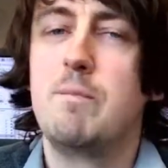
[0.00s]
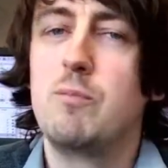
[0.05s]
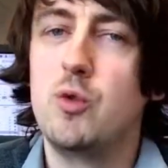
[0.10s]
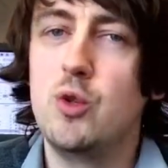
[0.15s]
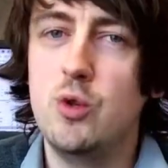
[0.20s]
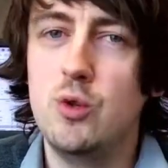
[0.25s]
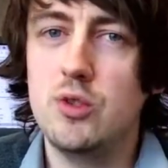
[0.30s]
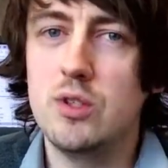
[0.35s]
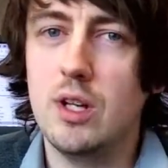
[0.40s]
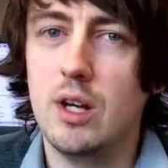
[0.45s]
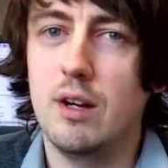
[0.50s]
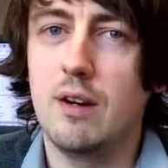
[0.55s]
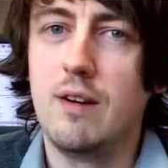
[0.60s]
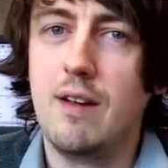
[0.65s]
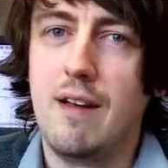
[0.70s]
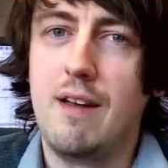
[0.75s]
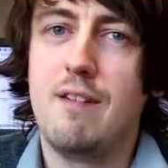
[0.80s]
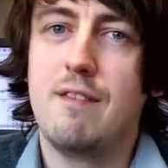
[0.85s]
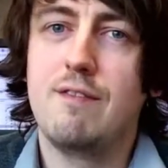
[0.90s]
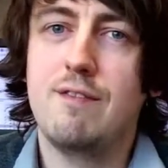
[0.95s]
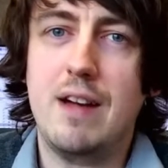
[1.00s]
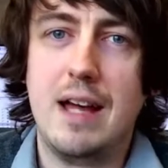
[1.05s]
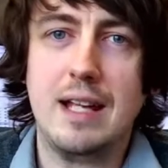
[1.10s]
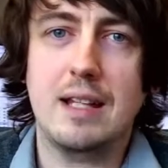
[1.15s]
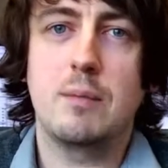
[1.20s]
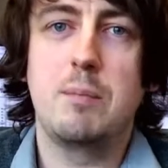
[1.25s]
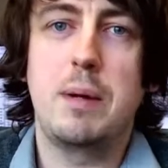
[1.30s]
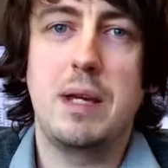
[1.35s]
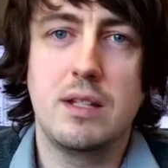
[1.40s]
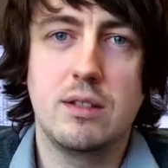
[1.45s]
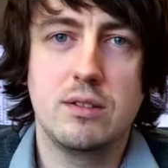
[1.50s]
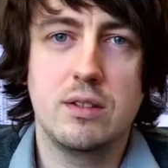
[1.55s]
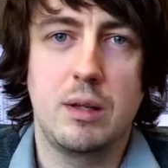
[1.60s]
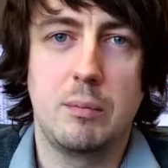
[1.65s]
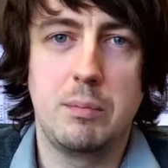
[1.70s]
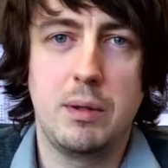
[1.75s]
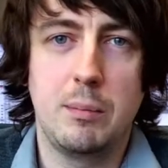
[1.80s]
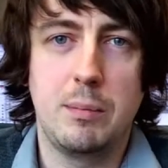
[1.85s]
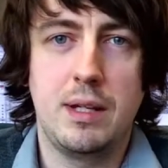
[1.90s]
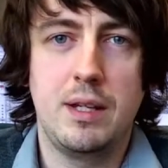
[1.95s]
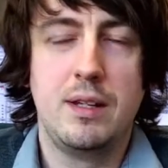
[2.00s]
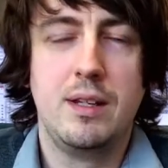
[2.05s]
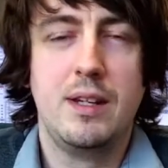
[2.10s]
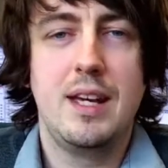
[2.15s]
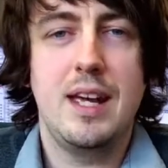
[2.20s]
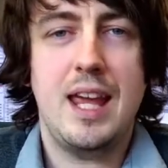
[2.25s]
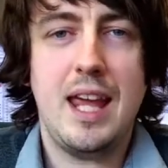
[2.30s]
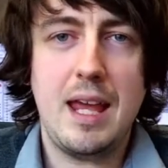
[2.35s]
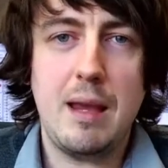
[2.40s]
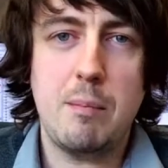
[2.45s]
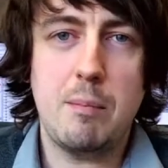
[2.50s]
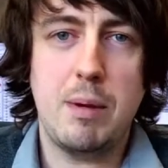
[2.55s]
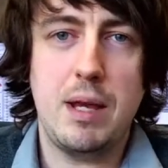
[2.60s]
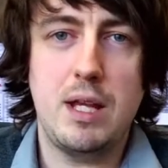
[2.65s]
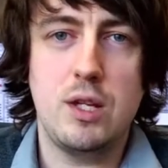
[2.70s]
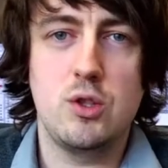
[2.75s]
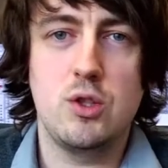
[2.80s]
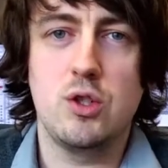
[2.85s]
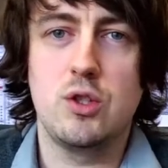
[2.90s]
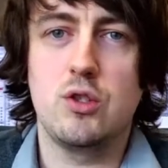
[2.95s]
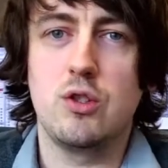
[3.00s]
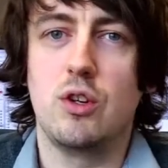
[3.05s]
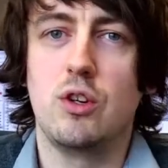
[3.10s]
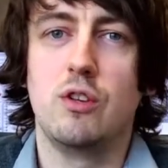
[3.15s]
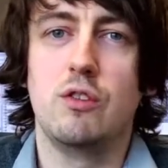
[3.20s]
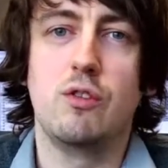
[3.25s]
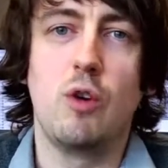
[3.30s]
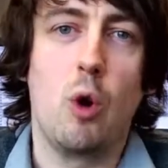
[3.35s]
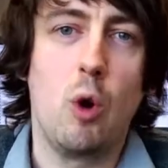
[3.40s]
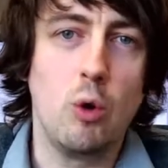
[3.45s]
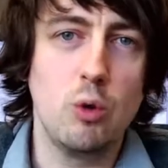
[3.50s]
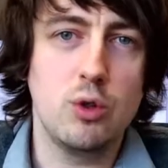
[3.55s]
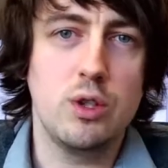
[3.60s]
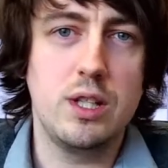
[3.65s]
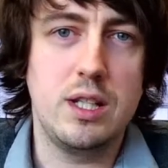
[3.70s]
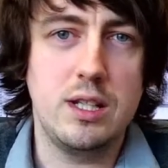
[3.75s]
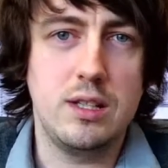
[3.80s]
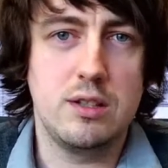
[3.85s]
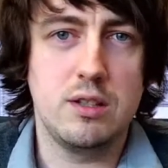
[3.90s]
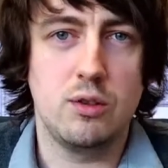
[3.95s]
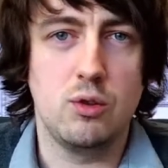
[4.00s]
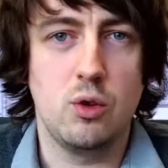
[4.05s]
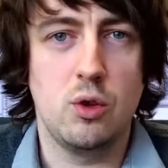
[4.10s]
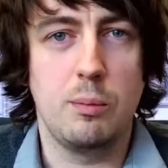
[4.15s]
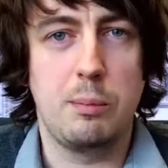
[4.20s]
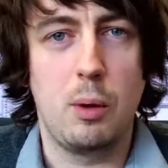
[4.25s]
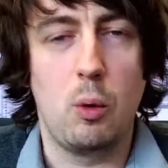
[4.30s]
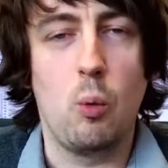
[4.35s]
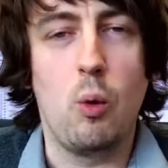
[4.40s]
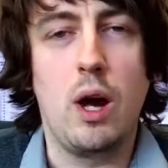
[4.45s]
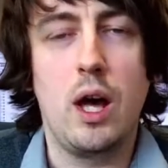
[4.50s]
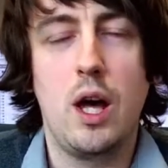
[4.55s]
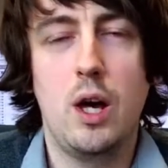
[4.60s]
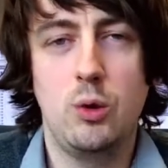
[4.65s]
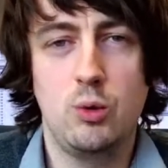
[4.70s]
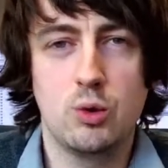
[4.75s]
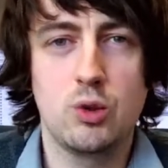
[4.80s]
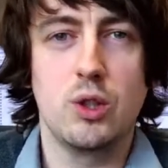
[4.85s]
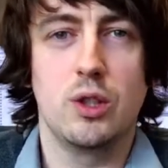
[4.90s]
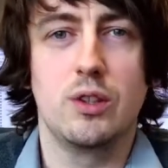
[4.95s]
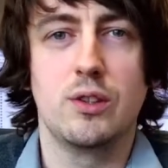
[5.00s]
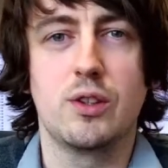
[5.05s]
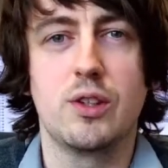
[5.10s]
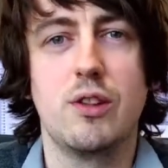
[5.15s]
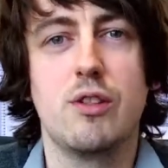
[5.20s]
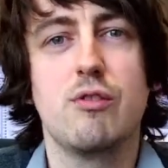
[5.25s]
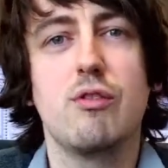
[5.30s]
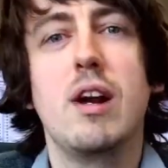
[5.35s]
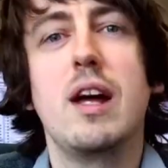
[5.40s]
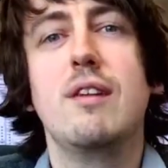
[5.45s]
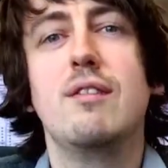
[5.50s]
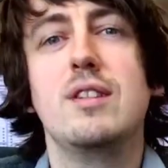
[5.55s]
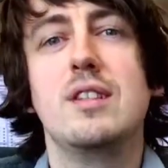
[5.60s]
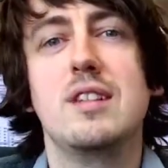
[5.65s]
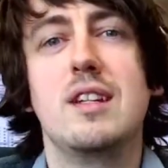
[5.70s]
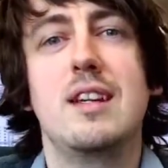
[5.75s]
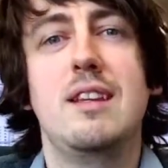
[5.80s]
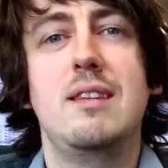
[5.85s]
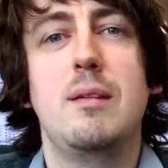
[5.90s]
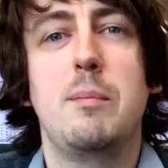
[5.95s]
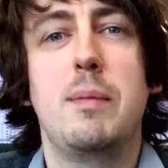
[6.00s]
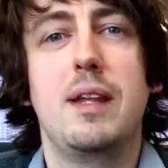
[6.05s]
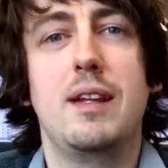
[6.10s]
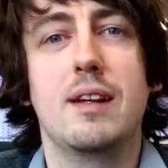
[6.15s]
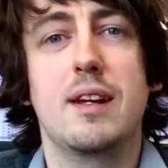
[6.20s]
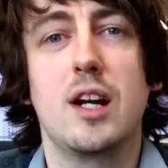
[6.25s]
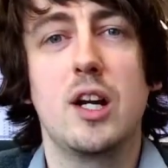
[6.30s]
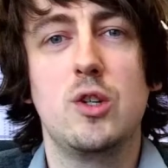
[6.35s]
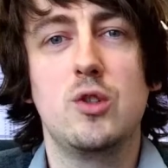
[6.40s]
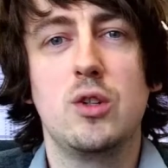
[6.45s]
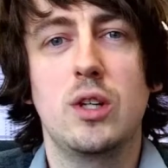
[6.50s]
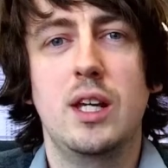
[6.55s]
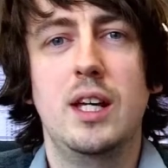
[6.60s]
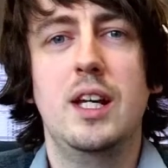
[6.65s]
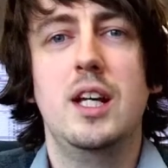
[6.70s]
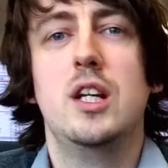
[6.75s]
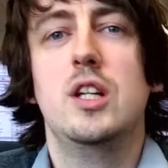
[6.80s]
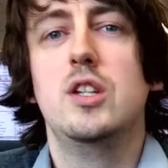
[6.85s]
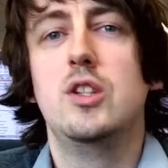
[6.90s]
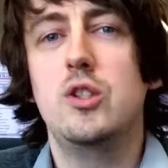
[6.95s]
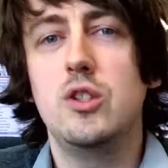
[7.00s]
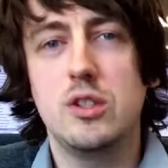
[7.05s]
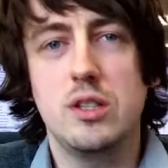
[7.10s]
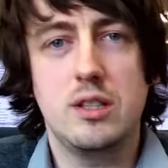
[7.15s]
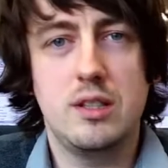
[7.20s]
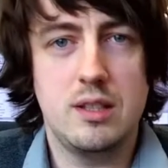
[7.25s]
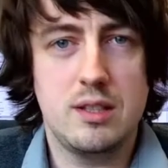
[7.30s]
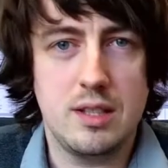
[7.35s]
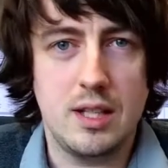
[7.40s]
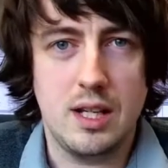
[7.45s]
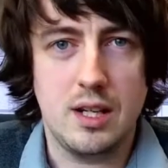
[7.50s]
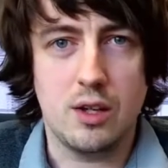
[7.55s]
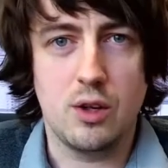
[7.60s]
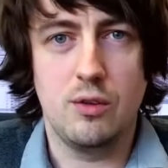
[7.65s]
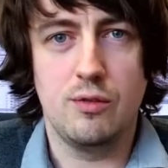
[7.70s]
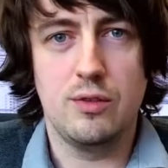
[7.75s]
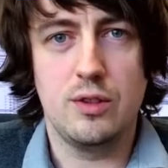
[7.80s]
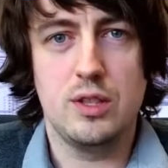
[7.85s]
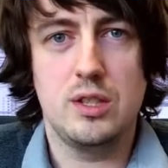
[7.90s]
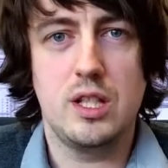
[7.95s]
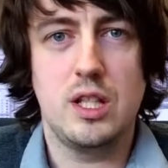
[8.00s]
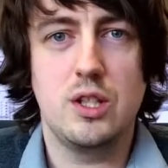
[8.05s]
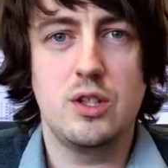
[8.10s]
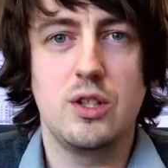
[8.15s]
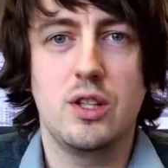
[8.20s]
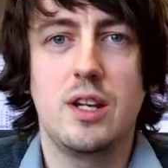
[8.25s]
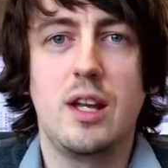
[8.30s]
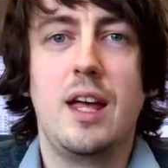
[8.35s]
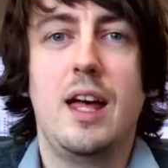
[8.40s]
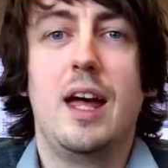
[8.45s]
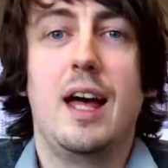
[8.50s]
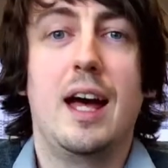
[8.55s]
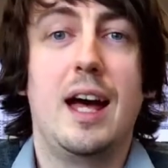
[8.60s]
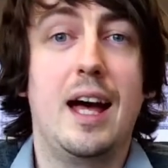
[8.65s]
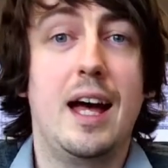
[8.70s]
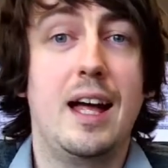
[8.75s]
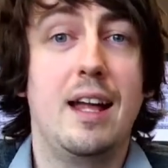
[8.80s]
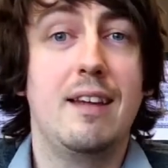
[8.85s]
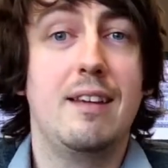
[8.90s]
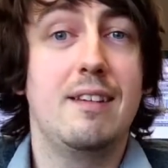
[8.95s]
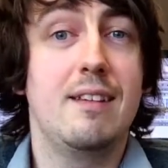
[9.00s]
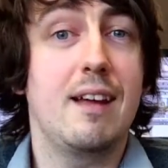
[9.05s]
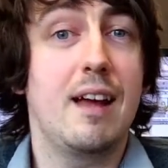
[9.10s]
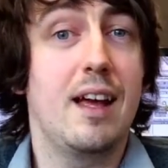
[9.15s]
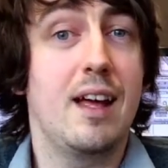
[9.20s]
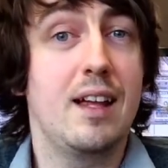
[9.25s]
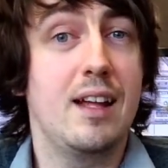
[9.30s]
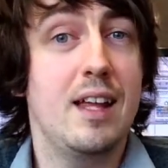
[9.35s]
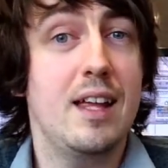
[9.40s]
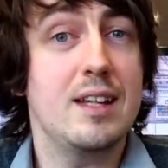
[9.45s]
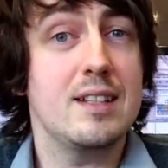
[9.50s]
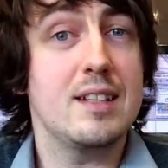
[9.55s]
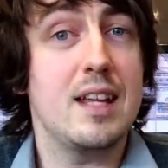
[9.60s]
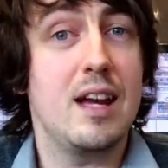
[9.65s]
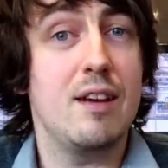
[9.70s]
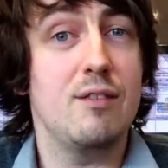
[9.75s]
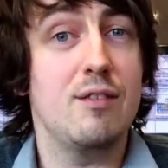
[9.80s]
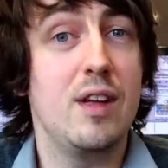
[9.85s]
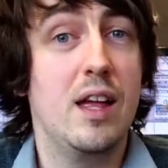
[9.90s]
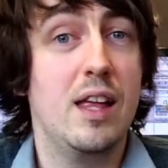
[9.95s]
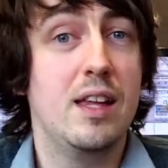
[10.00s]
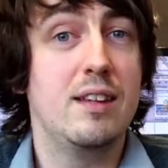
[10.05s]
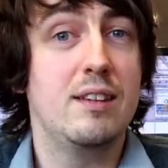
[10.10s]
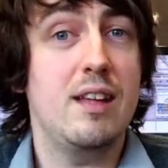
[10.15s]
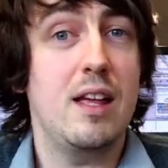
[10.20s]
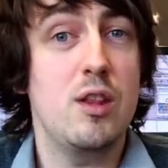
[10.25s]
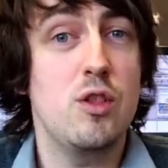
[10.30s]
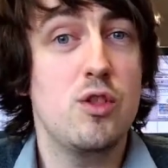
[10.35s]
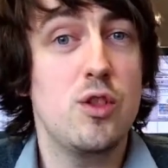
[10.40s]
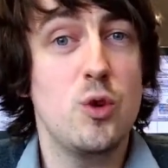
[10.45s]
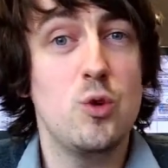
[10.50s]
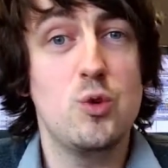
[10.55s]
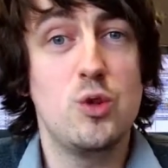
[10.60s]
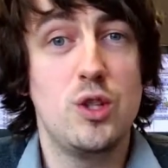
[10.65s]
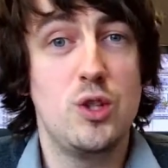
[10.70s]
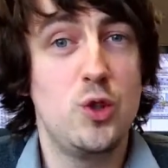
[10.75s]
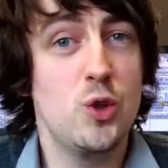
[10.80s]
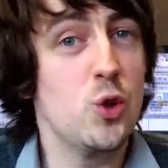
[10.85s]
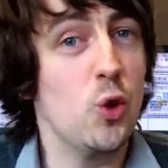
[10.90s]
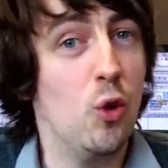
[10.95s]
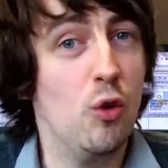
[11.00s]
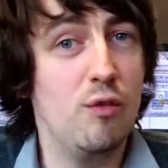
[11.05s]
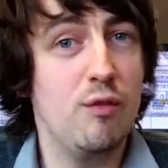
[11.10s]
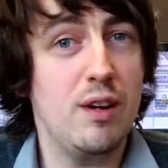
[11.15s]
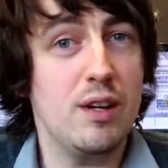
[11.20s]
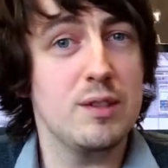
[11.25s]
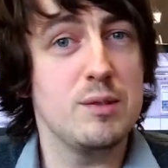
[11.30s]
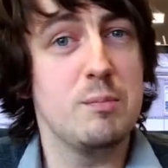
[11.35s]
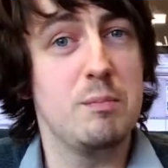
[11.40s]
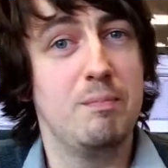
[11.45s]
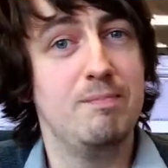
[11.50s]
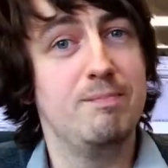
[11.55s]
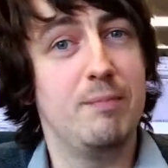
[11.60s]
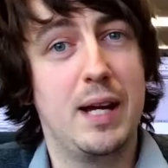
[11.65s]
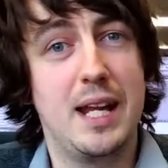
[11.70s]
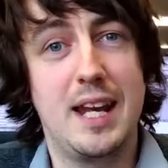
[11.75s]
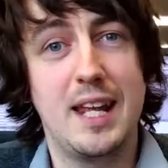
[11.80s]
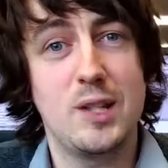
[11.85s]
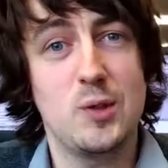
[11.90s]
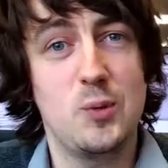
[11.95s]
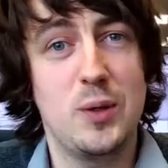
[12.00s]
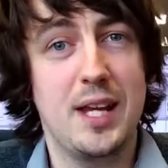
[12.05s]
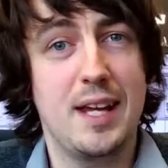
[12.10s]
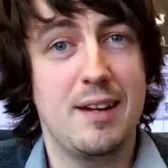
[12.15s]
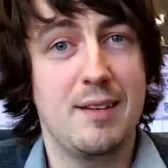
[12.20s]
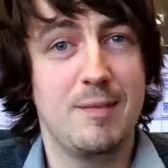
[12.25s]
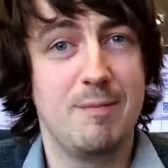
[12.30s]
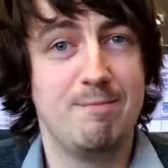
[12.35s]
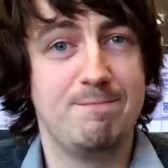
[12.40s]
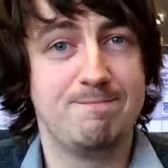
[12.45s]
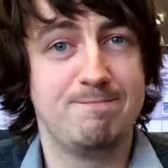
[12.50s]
Use our fact-based supplement, 8 pages of all you need to know about why how Scotland could thrive as an independent country. Use it to start a conversation, and let's have 10,000 new converts by next weekend.